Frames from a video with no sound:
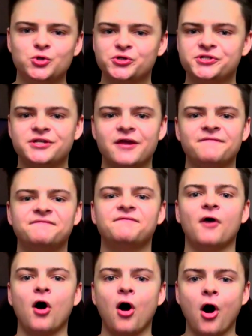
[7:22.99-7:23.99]
You should stay
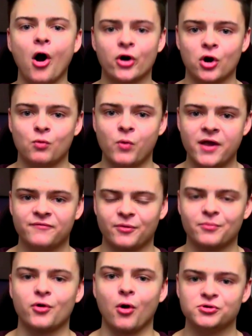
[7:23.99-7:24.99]
far away
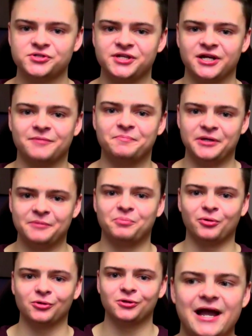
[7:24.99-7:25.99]
from roasting
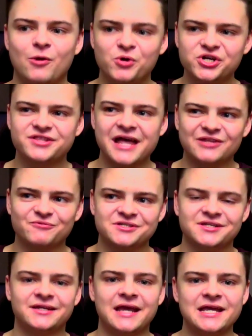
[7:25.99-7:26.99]
people. I wish that
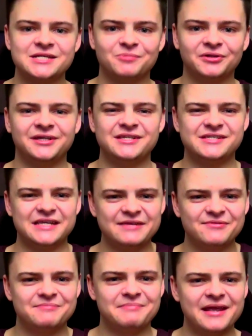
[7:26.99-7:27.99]
was the case, but he's
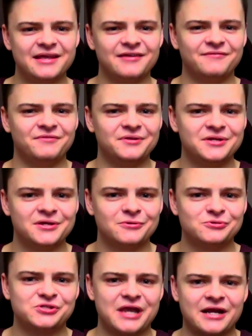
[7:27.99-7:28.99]
even making
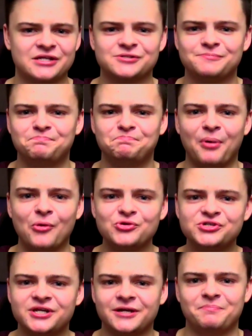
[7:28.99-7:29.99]
videos
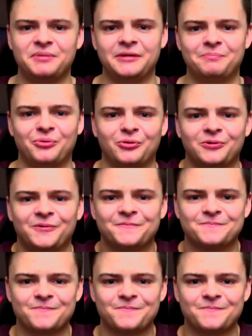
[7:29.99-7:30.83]
exposing people.